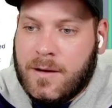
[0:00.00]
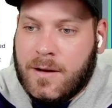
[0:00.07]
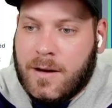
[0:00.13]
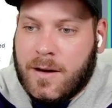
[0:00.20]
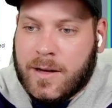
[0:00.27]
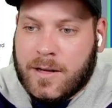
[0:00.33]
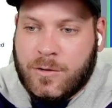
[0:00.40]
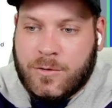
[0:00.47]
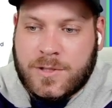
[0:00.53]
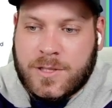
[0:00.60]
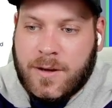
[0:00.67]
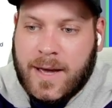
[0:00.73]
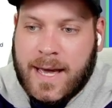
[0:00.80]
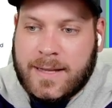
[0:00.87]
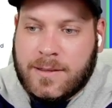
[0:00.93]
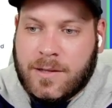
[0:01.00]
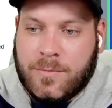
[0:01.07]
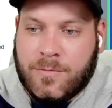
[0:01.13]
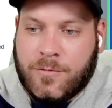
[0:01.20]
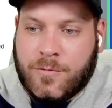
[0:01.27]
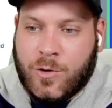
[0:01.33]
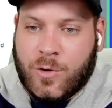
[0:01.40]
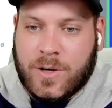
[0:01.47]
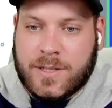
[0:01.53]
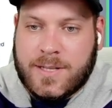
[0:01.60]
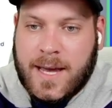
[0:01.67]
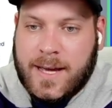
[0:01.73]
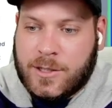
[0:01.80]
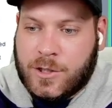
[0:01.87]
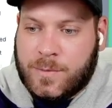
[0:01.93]
I can also add them for
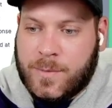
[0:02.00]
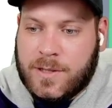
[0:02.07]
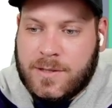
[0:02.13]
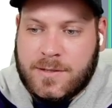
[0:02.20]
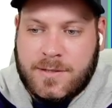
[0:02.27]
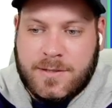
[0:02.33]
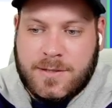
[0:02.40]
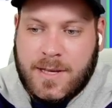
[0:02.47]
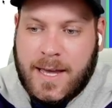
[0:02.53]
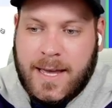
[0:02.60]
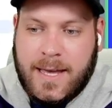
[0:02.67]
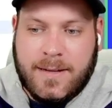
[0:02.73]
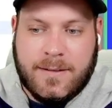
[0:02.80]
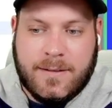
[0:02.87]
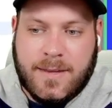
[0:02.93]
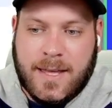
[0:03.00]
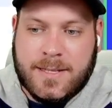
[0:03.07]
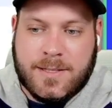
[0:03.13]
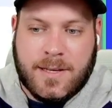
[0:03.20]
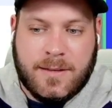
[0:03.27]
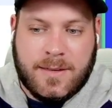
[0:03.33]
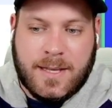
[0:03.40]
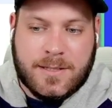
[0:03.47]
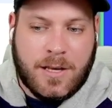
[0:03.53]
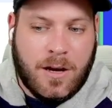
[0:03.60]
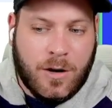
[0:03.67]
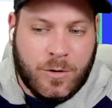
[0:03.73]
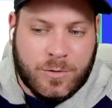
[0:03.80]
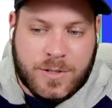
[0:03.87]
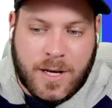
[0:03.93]
attachments, and there's a
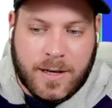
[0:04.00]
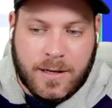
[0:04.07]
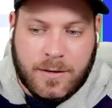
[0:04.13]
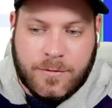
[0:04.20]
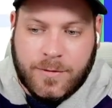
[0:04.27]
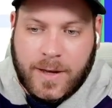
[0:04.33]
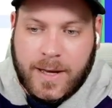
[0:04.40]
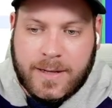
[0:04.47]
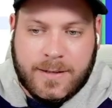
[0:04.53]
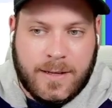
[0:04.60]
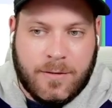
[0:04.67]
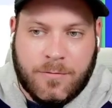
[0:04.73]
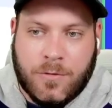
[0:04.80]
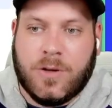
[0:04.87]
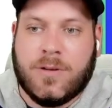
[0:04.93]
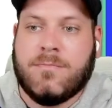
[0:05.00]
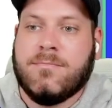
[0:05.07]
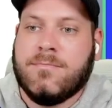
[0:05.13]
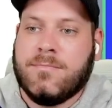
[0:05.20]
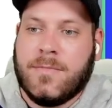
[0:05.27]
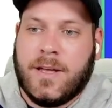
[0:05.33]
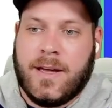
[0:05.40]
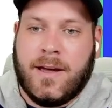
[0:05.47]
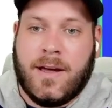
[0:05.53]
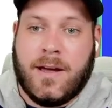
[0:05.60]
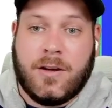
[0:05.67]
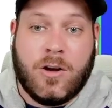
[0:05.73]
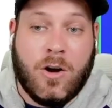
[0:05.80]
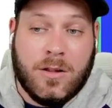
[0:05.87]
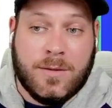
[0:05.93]
whole ton of different
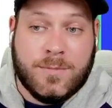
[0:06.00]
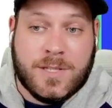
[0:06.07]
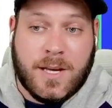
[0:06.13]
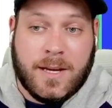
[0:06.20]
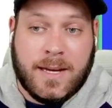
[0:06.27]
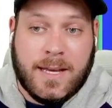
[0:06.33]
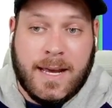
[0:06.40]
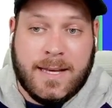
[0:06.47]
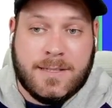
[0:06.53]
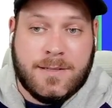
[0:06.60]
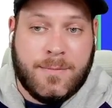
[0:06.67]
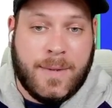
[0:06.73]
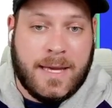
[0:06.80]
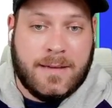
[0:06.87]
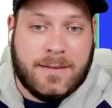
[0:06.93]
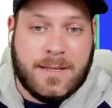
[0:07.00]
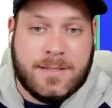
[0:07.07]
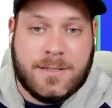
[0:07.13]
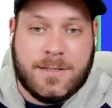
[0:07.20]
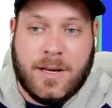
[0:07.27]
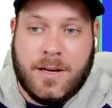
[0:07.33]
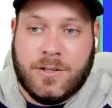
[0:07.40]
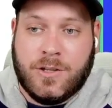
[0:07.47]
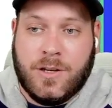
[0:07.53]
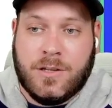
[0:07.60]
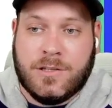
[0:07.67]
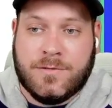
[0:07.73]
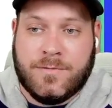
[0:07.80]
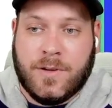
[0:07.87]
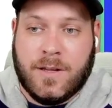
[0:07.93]
columns I can add to make this search
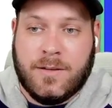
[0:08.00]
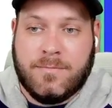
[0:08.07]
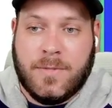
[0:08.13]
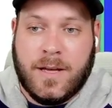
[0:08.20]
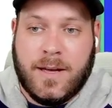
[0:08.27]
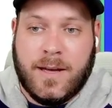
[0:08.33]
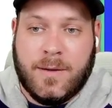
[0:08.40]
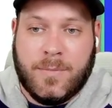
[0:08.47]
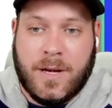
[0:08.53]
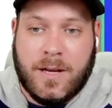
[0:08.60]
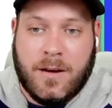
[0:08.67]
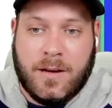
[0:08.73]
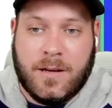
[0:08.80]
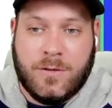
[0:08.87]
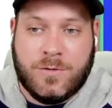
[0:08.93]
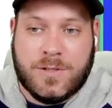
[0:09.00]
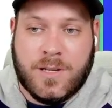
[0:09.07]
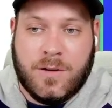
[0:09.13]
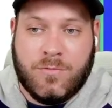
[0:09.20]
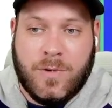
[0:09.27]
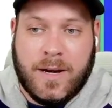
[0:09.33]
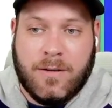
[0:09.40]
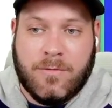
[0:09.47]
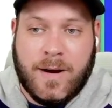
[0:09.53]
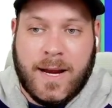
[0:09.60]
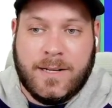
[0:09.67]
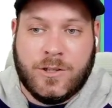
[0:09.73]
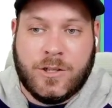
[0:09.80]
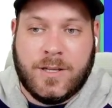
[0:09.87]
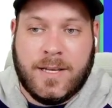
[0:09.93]
useful. And I can also
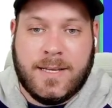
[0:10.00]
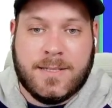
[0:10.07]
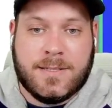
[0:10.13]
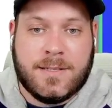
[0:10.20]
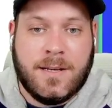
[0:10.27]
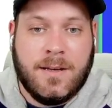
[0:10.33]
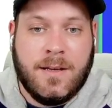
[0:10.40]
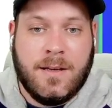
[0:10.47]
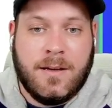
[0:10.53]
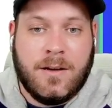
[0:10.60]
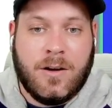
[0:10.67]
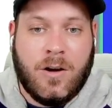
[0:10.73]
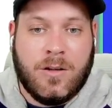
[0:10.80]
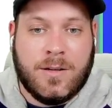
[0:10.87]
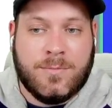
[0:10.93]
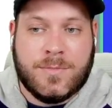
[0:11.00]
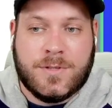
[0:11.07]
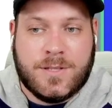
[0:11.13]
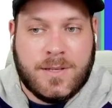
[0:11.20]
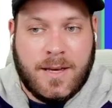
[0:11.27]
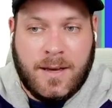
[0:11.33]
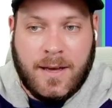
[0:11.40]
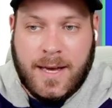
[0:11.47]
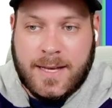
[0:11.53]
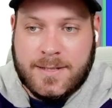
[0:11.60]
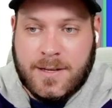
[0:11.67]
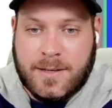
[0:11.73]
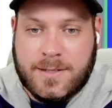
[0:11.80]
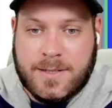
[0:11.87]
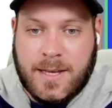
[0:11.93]
rearrange these columns
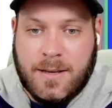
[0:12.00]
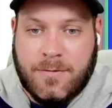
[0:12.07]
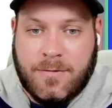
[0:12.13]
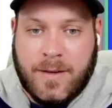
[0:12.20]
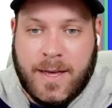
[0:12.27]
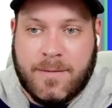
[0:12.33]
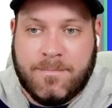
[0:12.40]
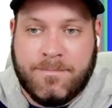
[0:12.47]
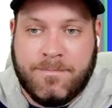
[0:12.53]
as I see fit.